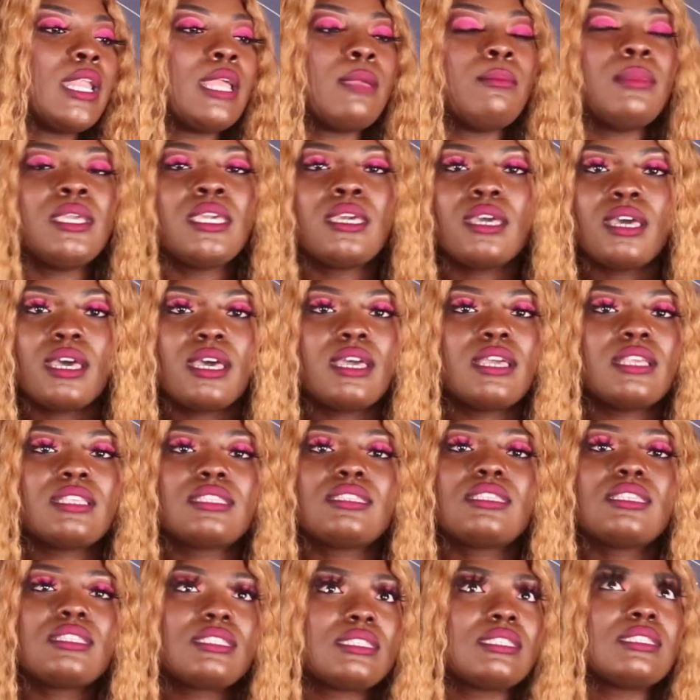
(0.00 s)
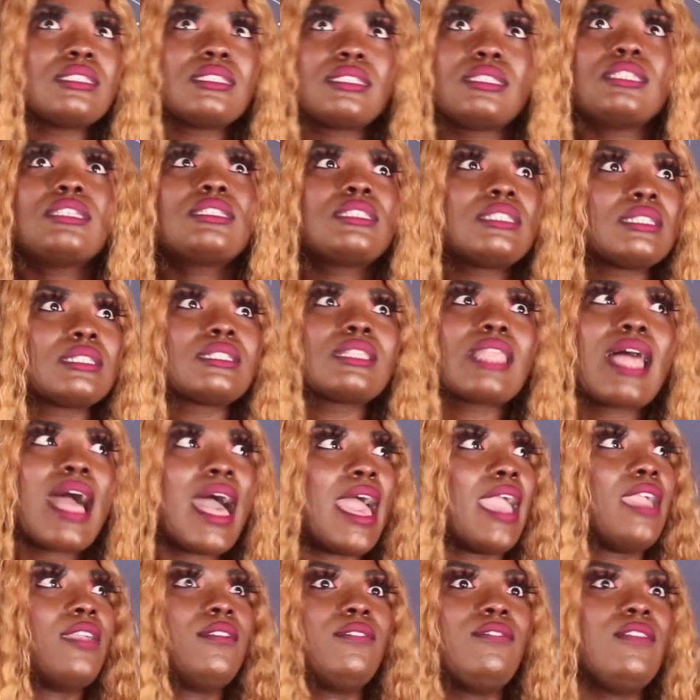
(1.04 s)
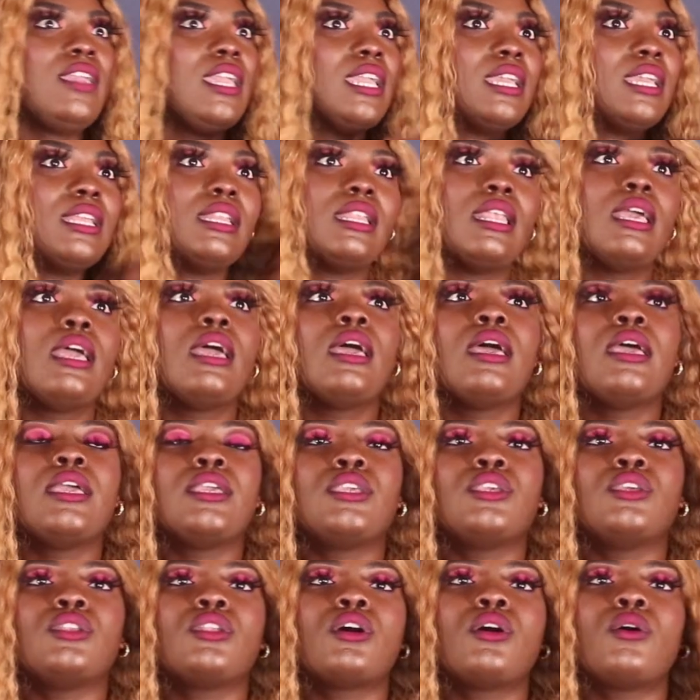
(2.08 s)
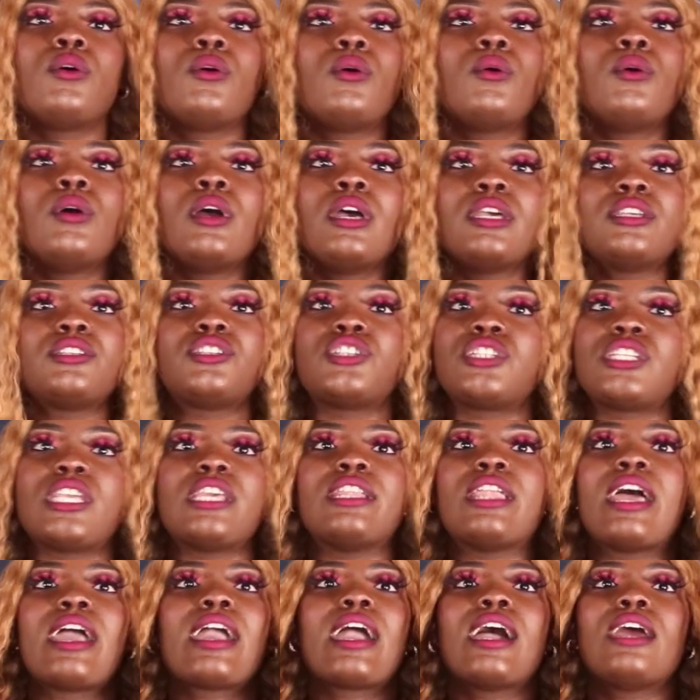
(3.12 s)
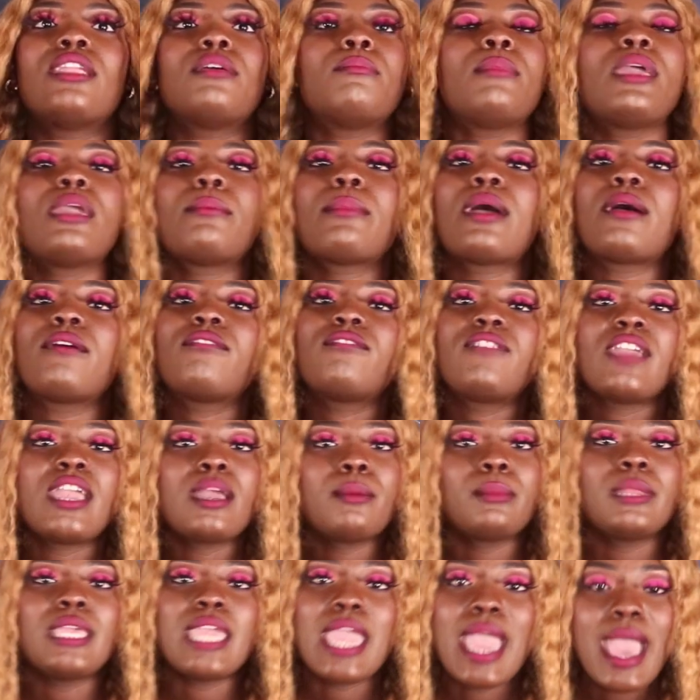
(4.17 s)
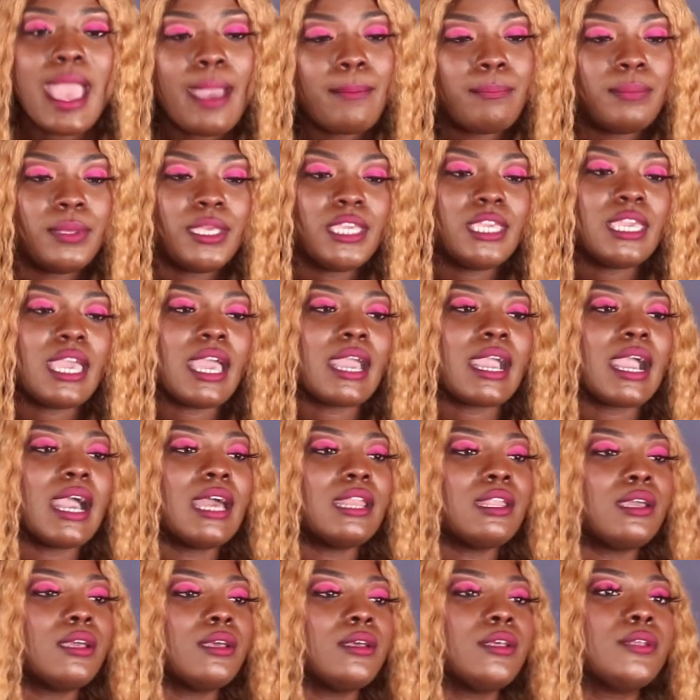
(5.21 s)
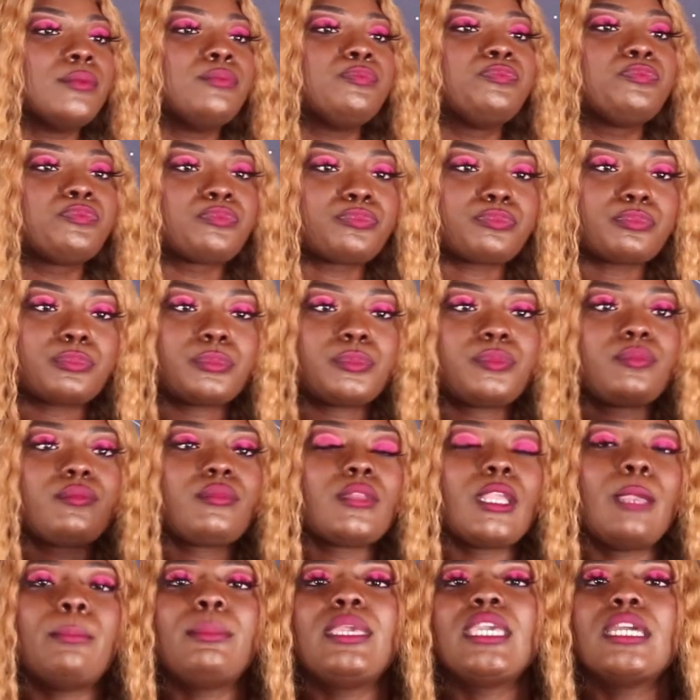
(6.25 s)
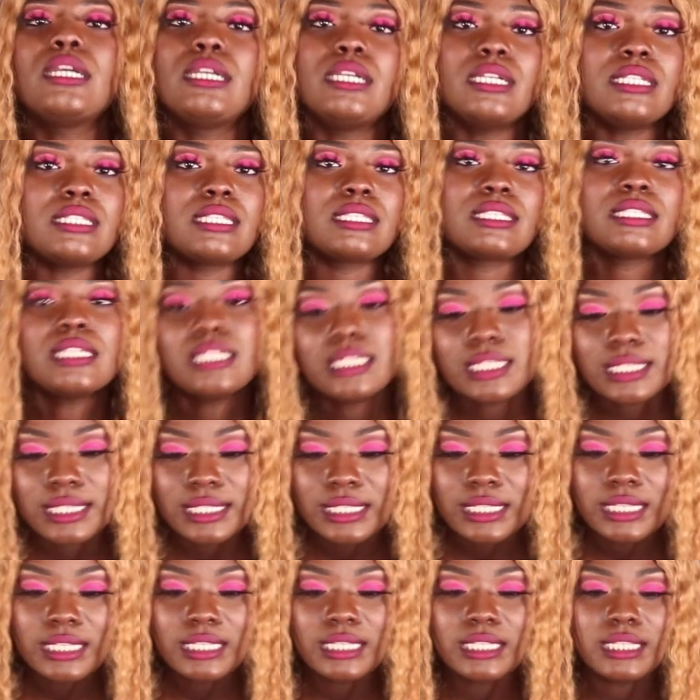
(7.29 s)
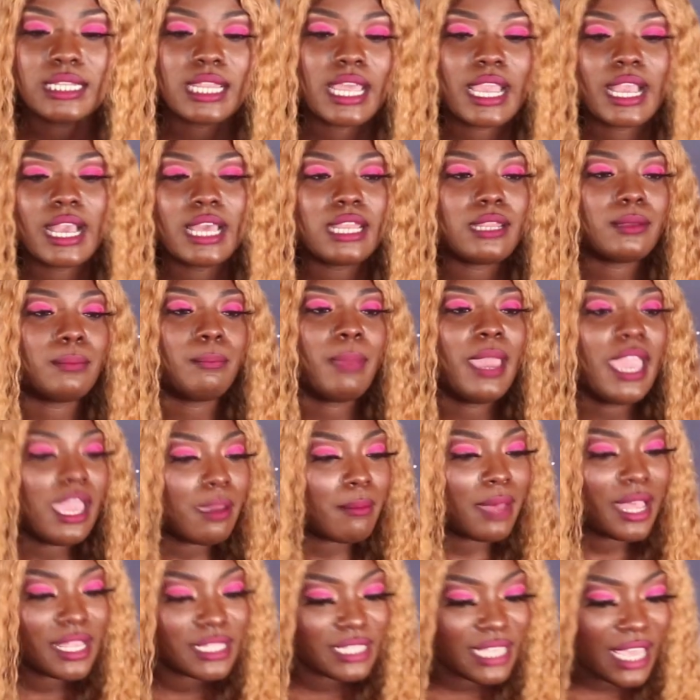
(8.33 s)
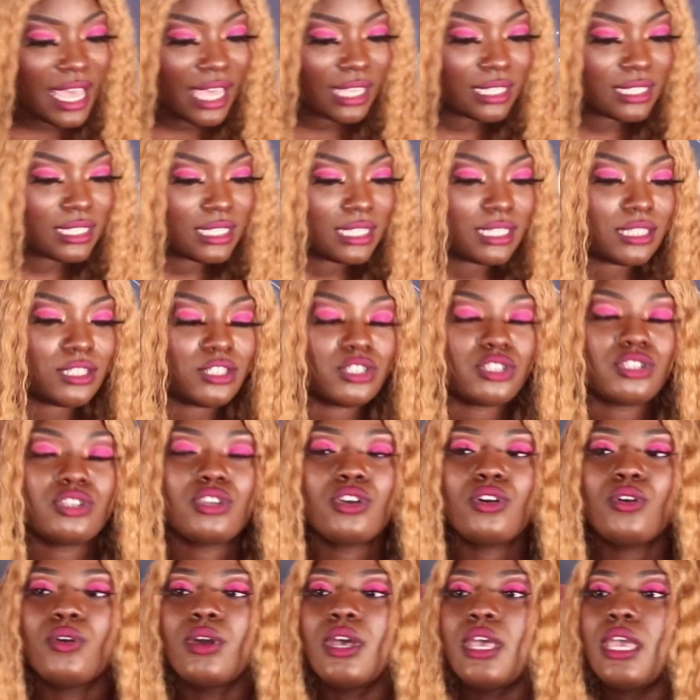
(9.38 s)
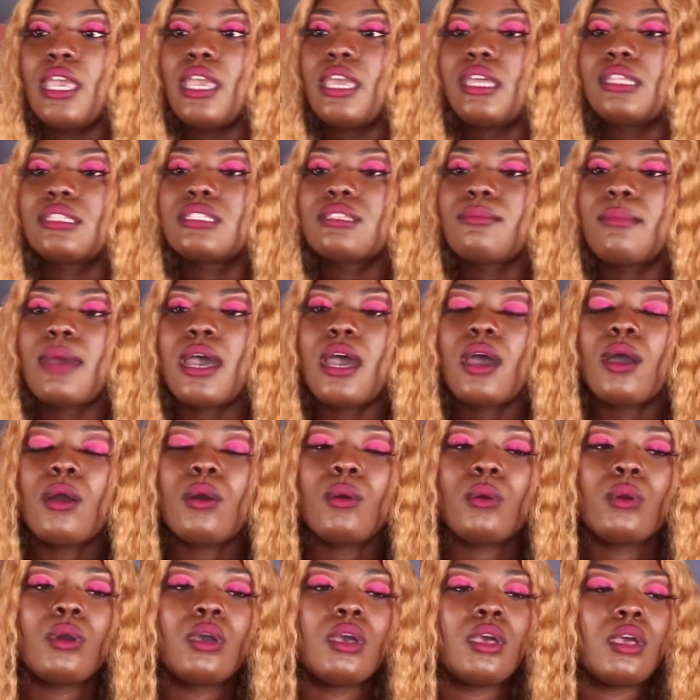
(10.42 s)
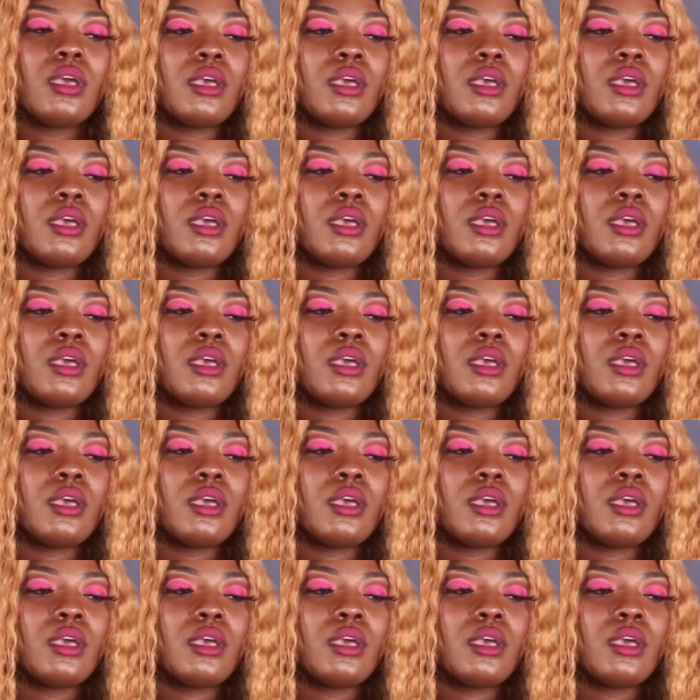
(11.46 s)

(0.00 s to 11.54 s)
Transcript: it because this is life. And you know, shit, I gotta make my family happy. I gotta be a good citizen. I gotta pay my taxes. You know, it's about